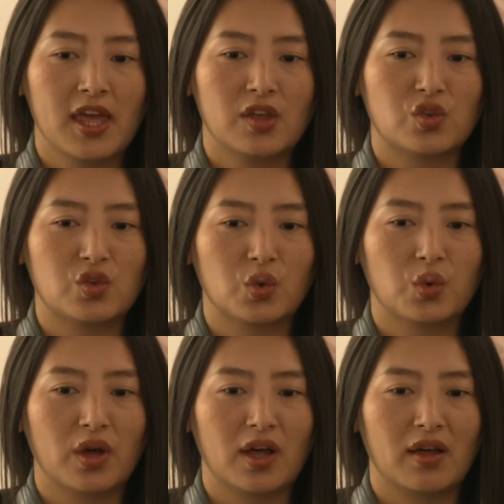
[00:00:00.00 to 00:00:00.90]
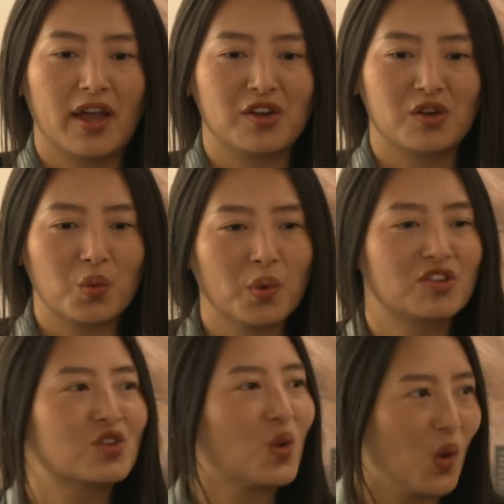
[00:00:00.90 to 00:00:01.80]
So uh, I
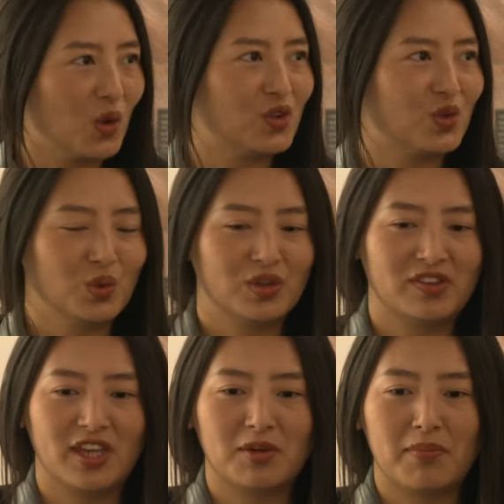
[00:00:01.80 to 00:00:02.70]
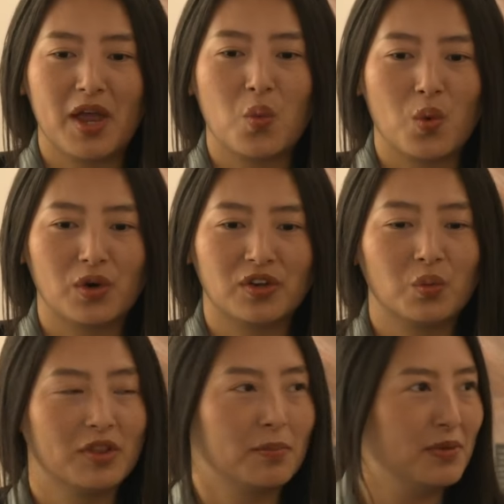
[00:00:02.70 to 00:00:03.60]
request all to take my word
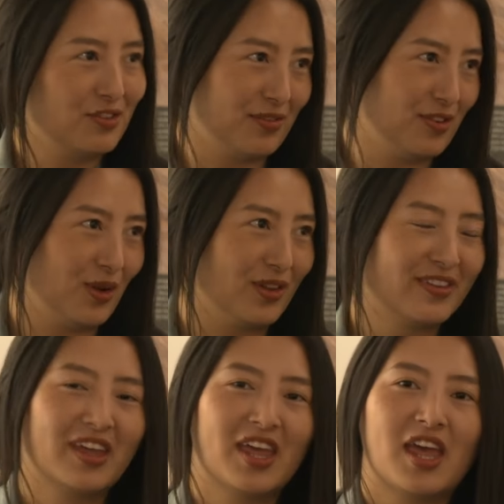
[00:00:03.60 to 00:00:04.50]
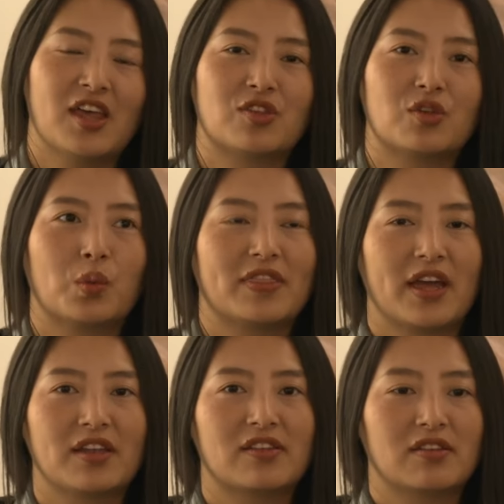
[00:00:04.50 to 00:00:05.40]
with a pinch of salt. So with
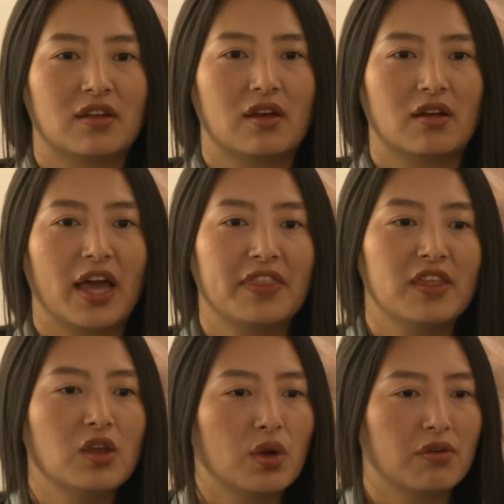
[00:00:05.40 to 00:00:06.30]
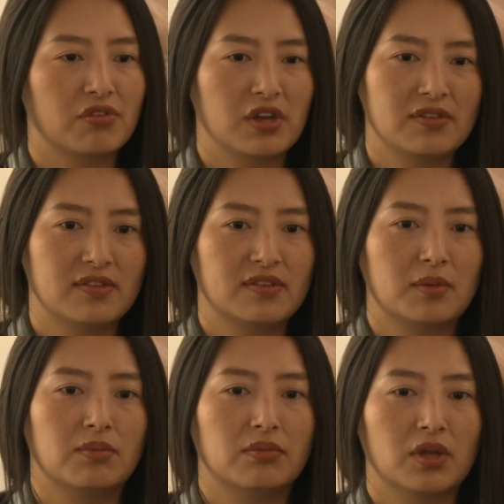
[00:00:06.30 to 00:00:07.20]
that, uh, I think you have raised
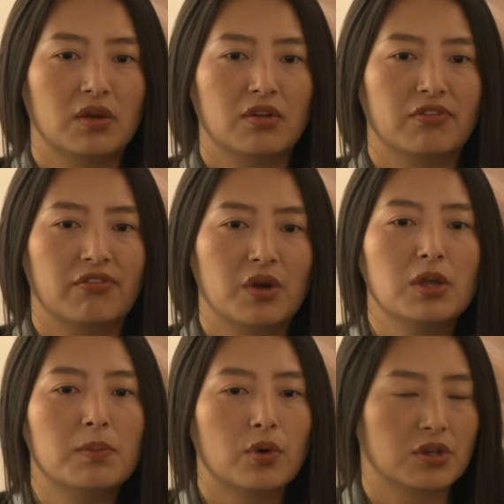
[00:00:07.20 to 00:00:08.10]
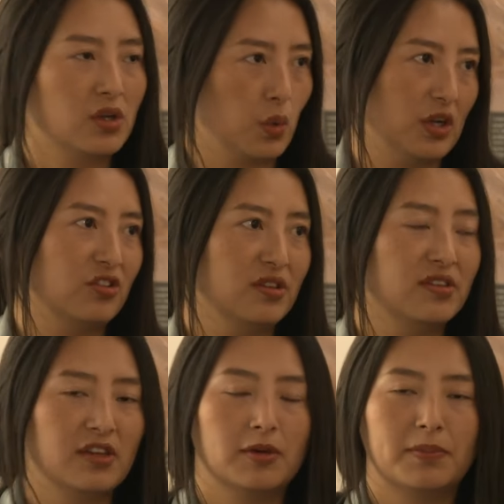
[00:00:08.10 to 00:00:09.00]
some very important
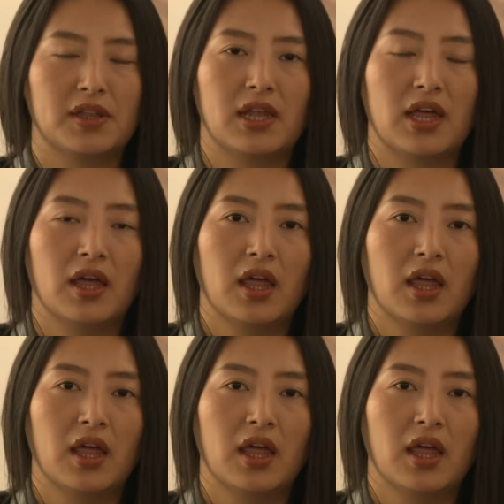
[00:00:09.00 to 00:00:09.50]
questions here, Vandala.